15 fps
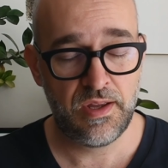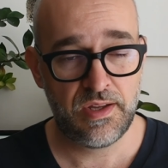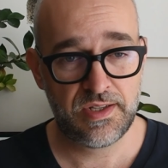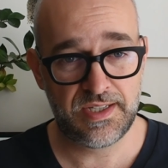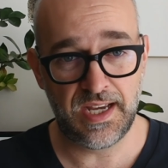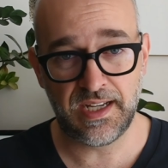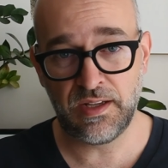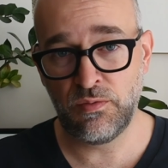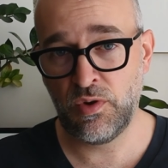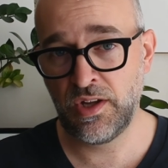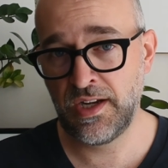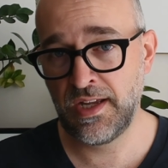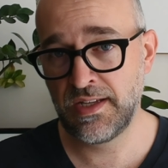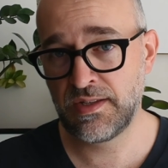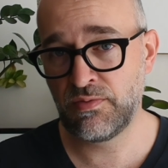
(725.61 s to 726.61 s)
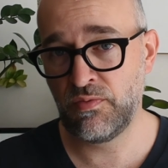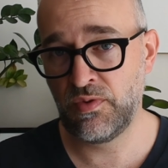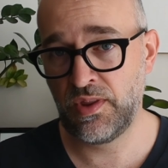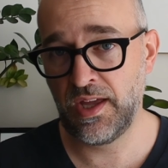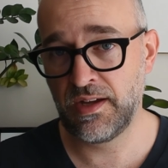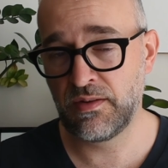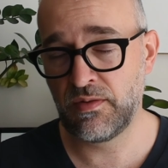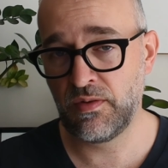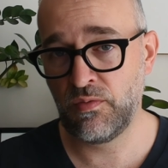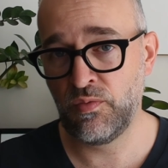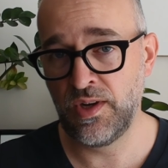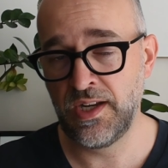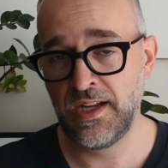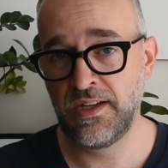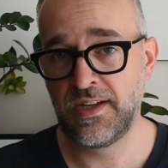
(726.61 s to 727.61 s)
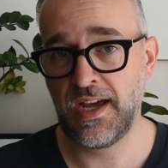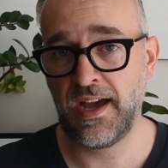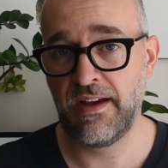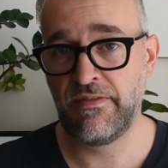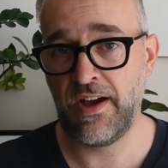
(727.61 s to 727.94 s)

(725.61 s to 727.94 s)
Second one is that we need to have